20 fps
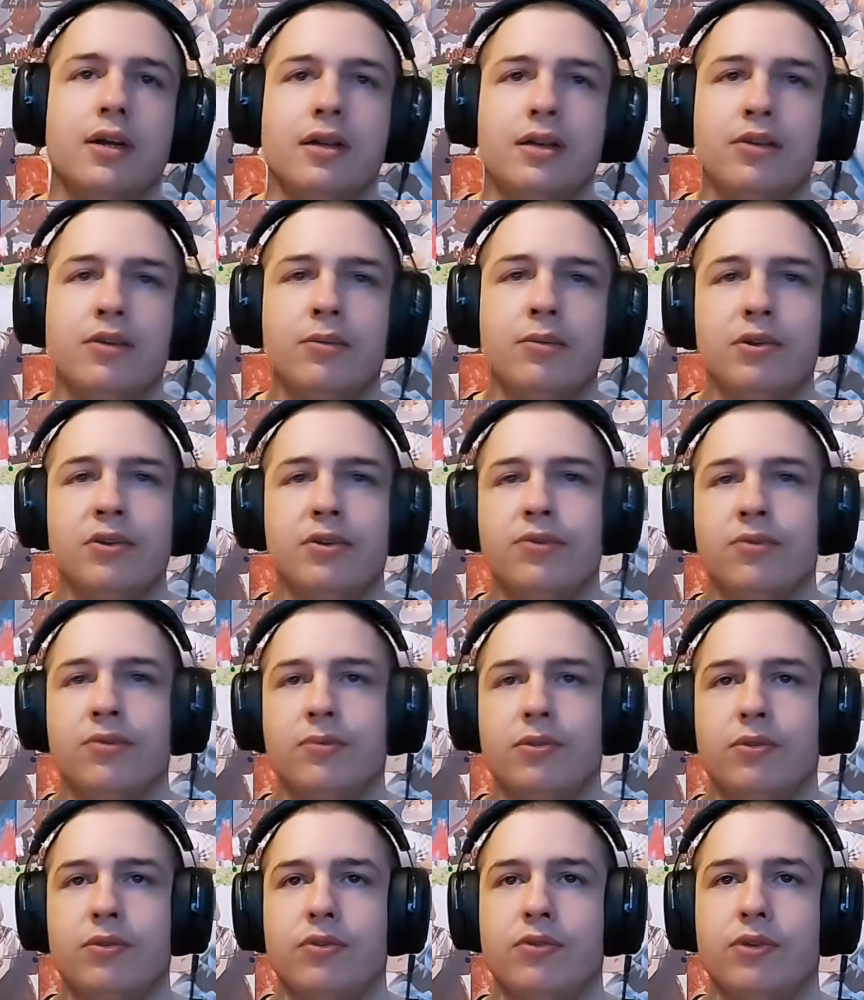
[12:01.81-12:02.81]
It's important for
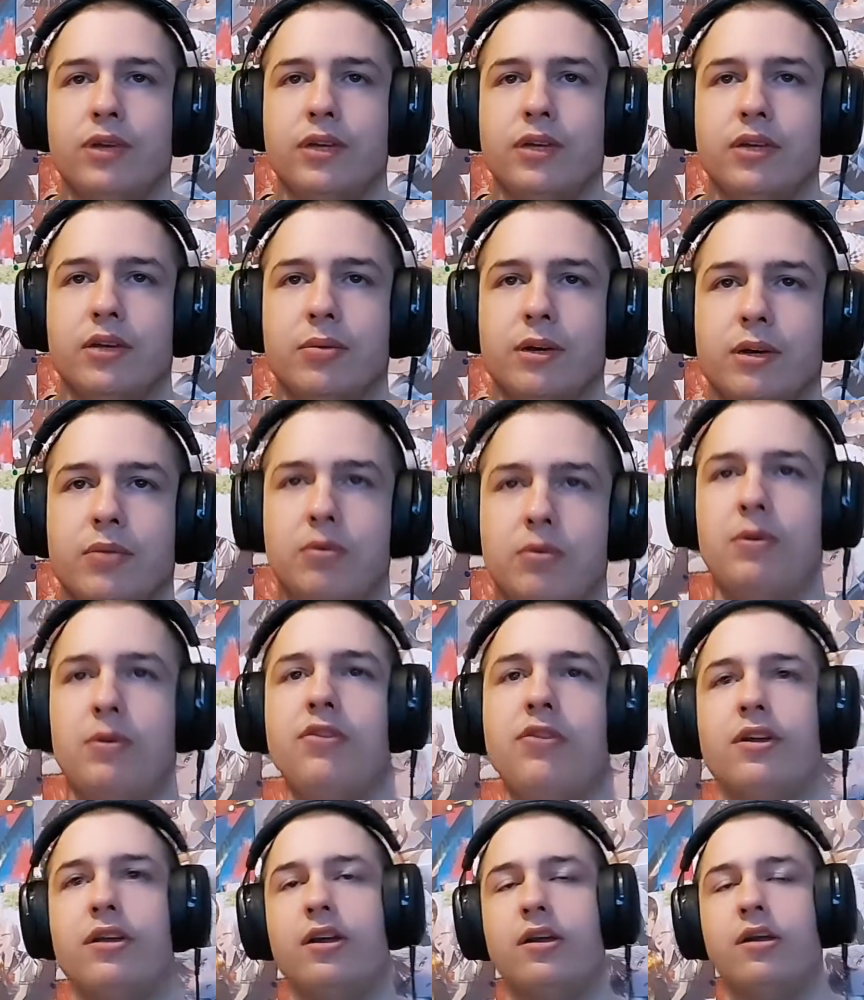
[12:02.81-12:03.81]
me to say what I care about, but
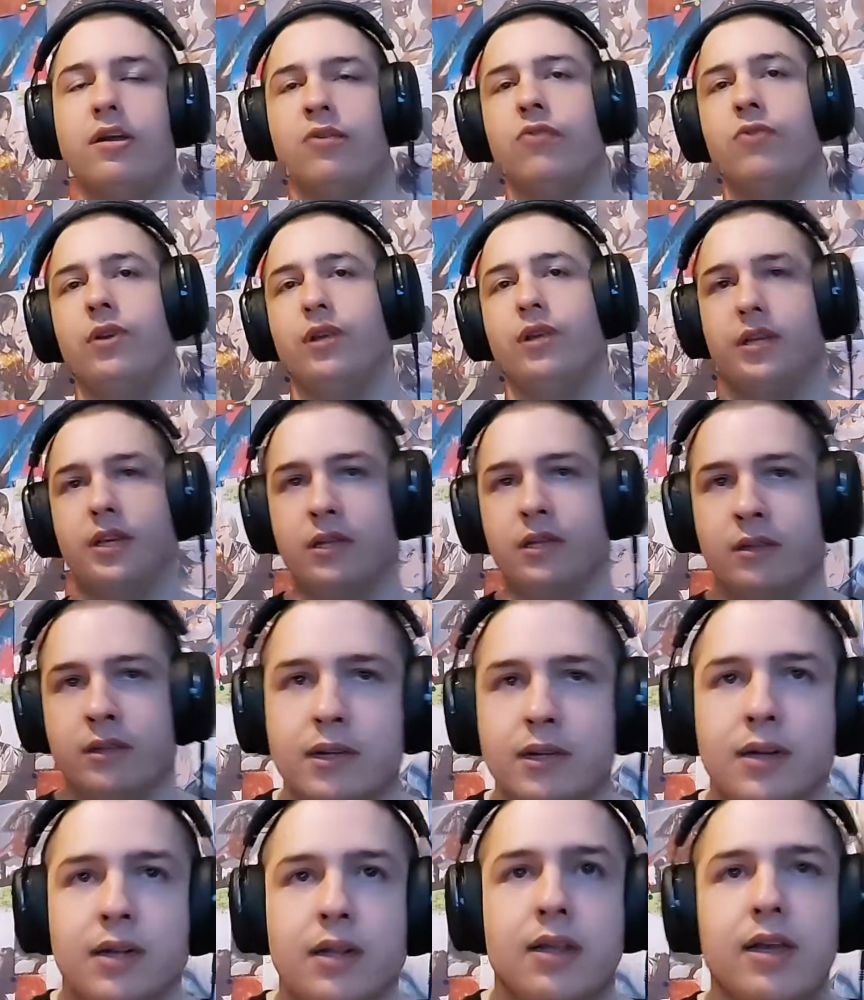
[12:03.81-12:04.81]
beside that, I don't really care.
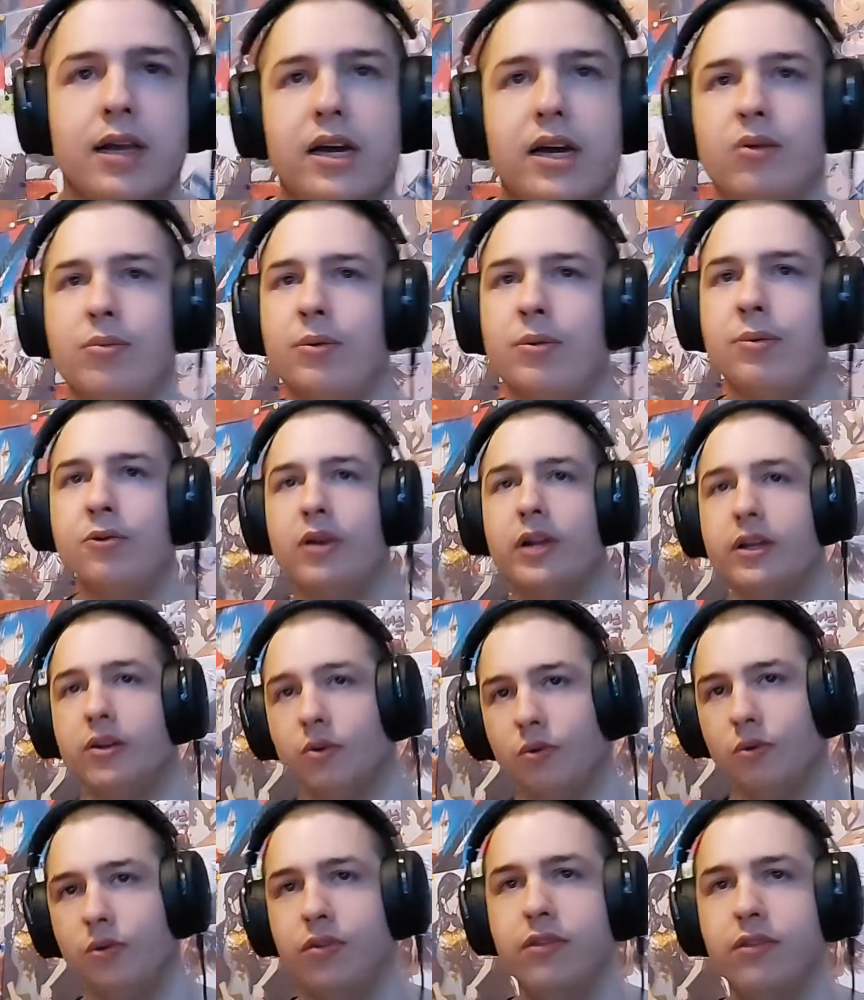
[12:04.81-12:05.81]
I know people lie
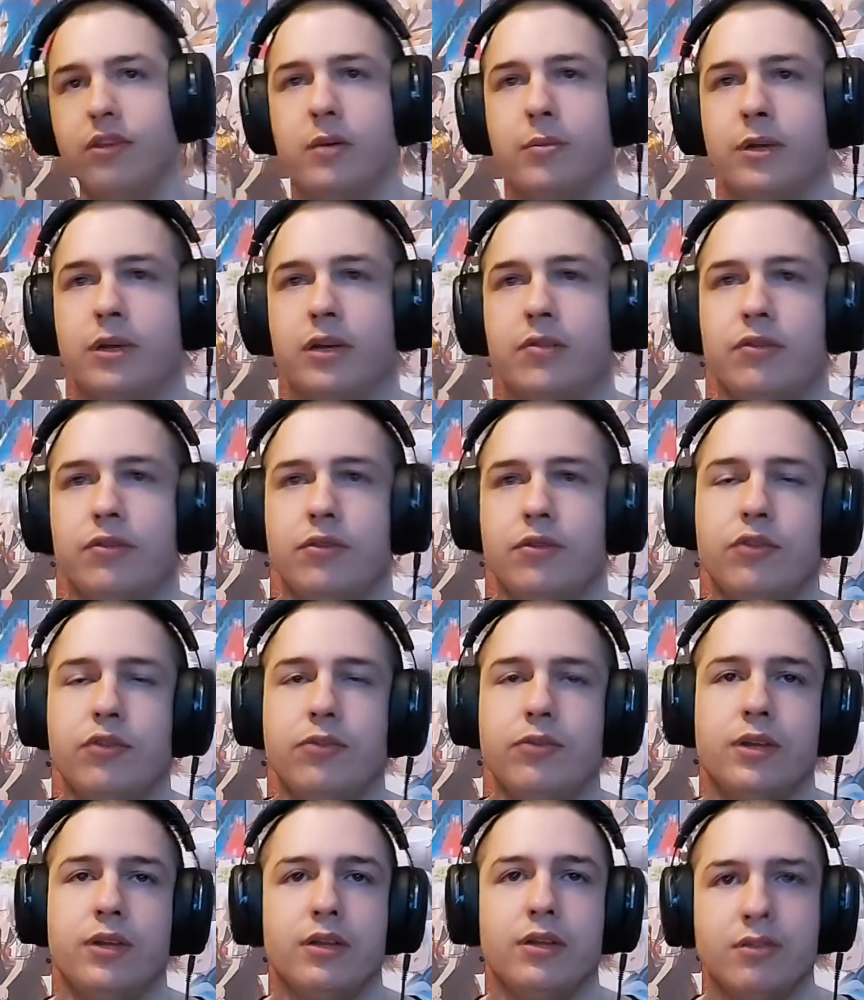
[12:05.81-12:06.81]
all the time and I have no
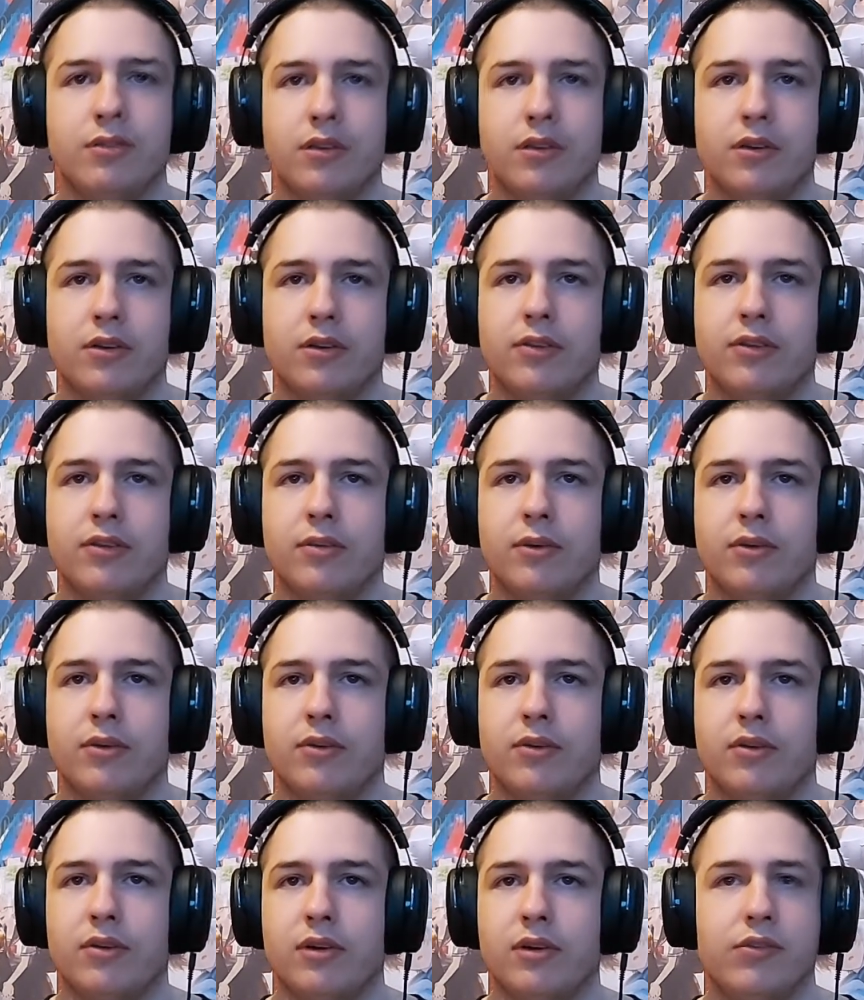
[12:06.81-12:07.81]
issue with it. Honesty matters
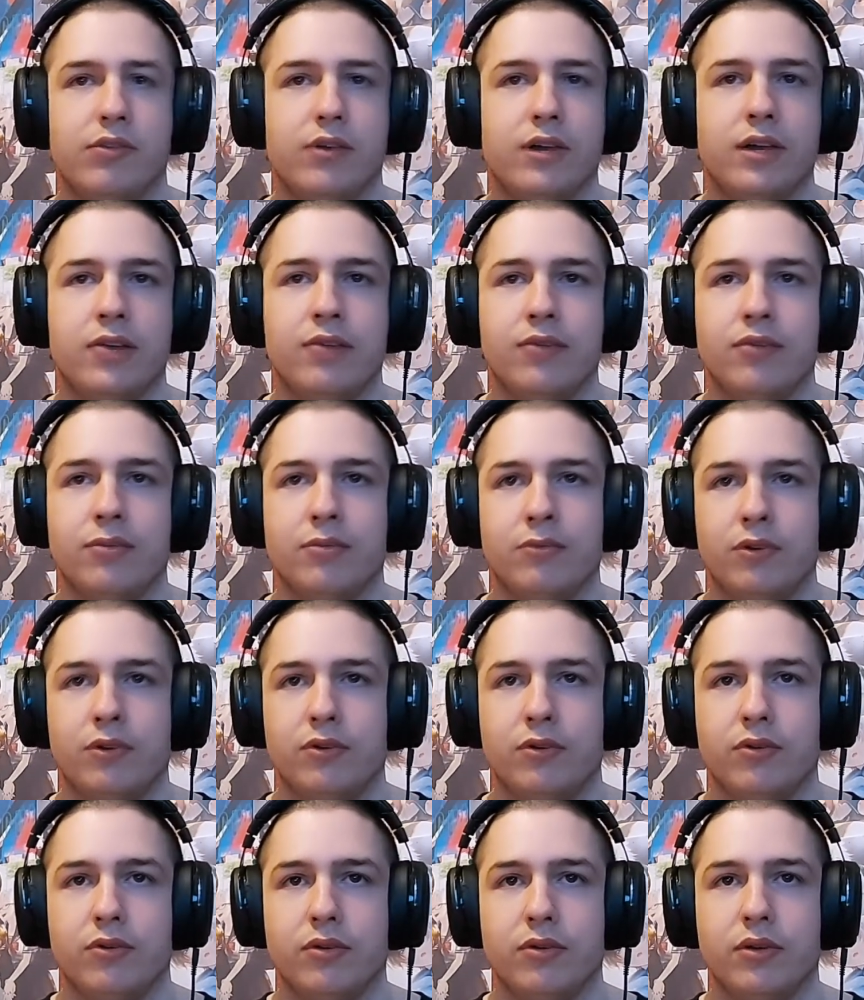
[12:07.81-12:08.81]
unless a lie for someone
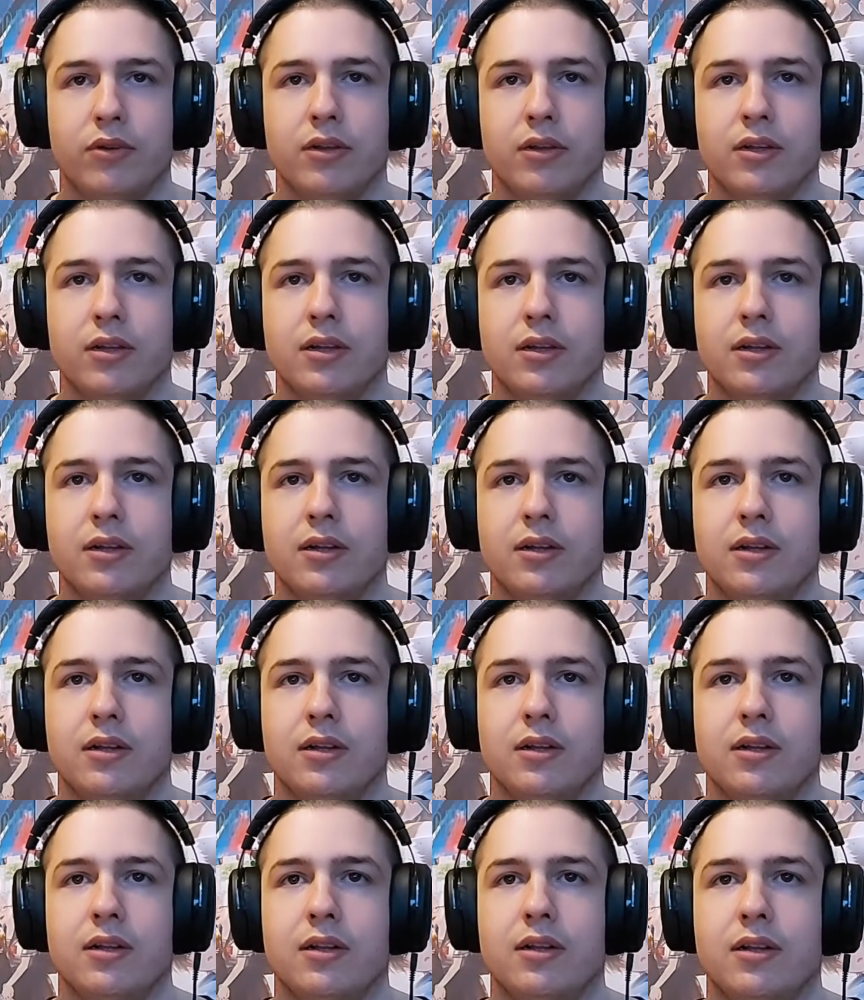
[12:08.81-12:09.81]
is own good.
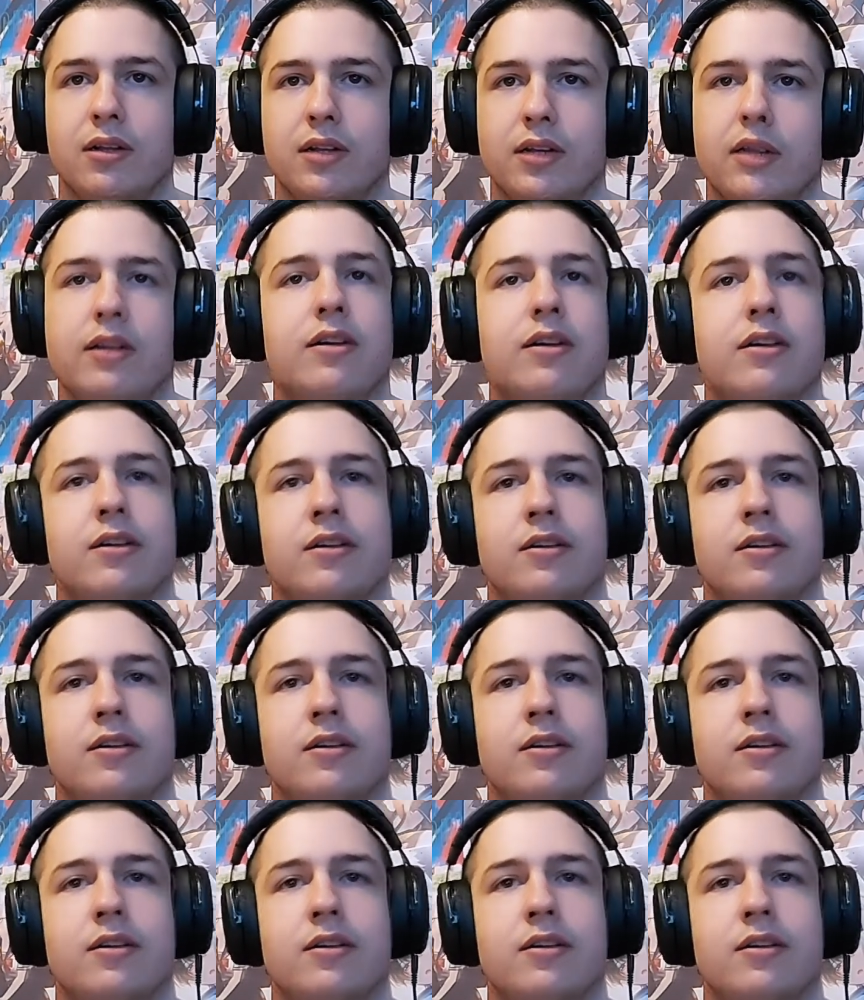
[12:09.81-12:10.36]
Yeah.